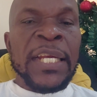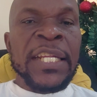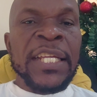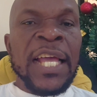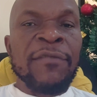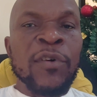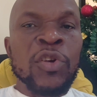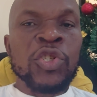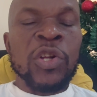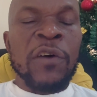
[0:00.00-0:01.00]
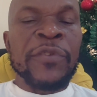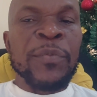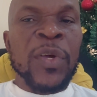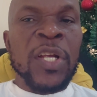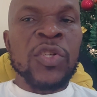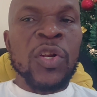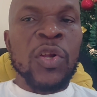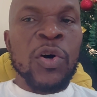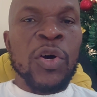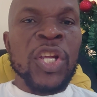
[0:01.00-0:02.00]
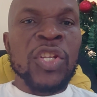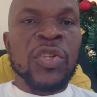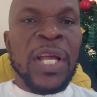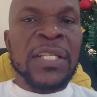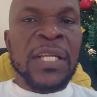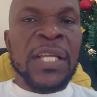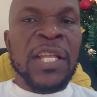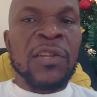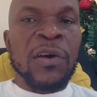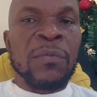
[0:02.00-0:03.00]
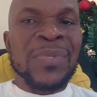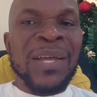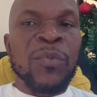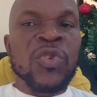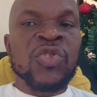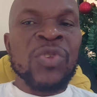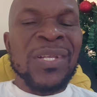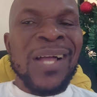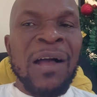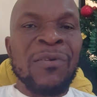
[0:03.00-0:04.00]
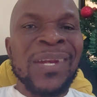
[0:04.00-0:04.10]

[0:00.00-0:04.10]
the evolution of immigration law in the United Kingdom demonstrates how